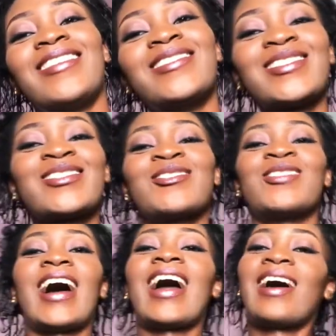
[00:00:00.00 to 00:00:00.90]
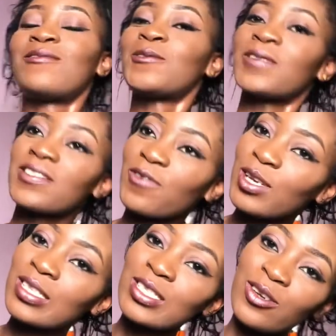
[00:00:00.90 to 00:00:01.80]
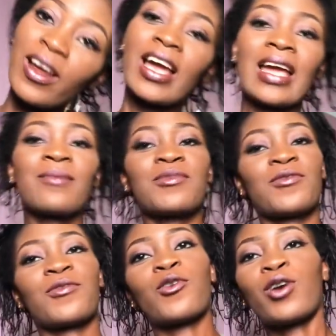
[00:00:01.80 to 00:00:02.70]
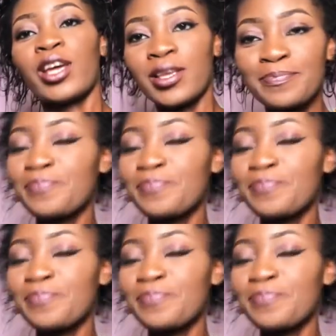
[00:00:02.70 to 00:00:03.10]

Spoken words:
So I have to wait for it to dry before I